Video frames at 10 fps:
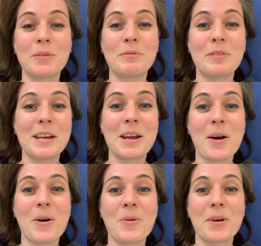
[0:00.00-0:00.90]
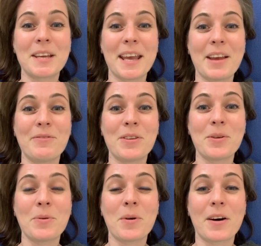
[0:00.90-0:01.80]
video gave
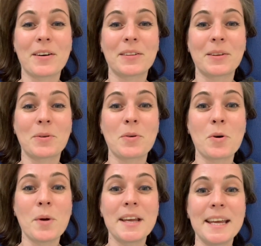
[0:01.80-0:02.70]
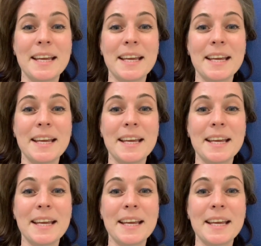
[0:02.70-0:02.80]
you a little quick